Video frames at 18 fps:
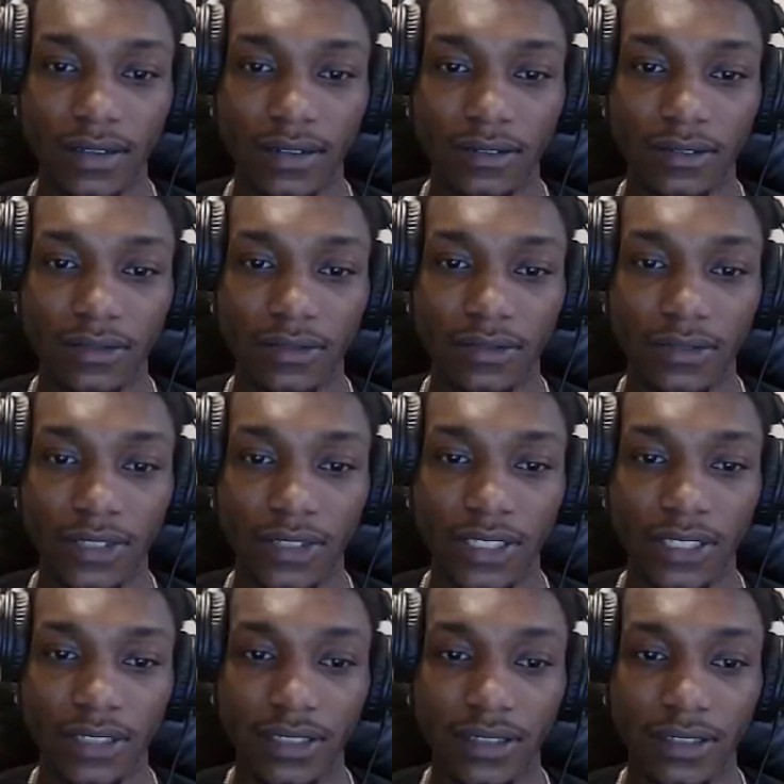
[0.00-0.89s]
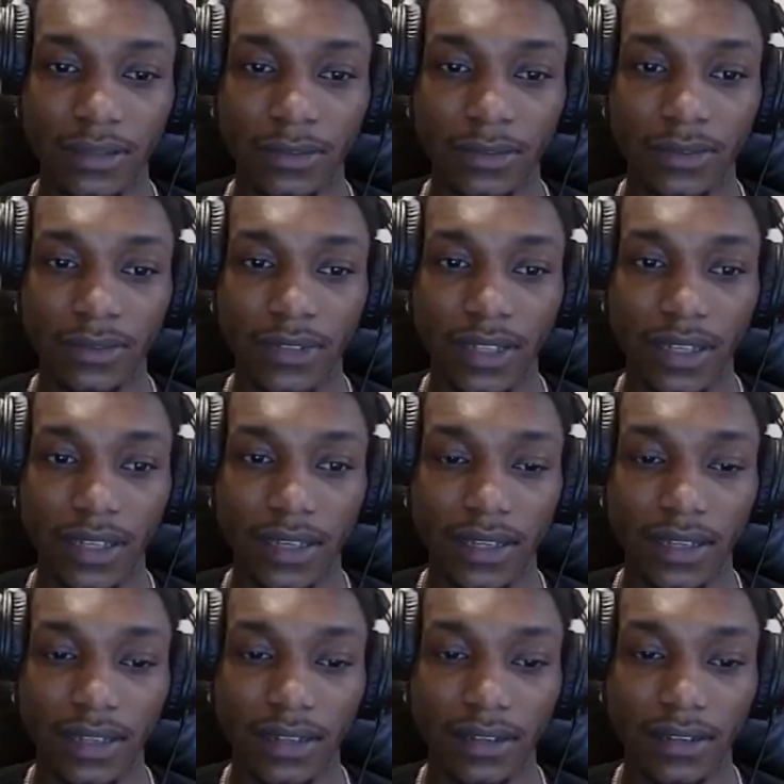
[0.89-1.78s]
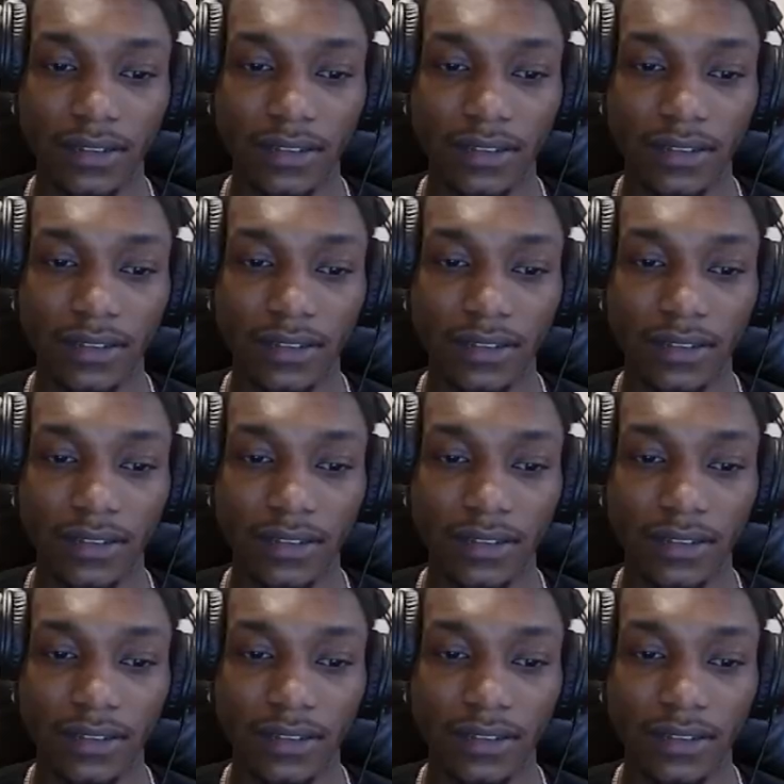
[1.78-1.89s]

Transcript: a free double tag.